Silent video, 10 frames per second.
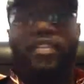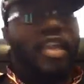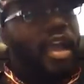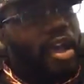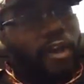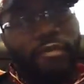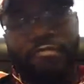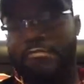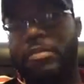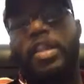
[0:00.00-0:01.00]
is out,
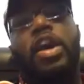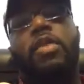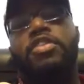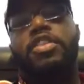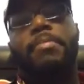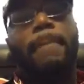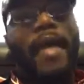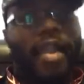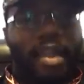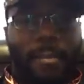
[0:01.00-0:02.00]
gone to the
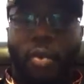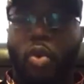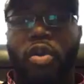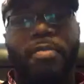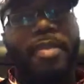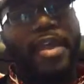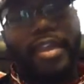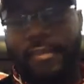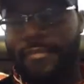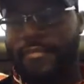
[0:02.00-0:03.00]
backup quarterback,